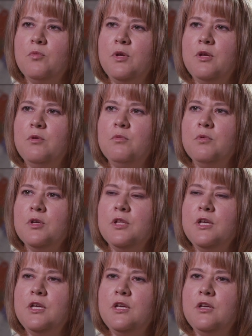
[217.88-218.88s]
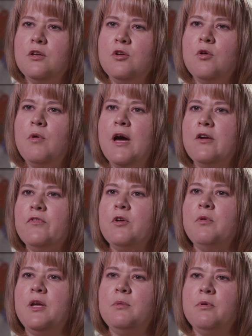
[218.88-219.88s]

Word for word: we really go out of our way to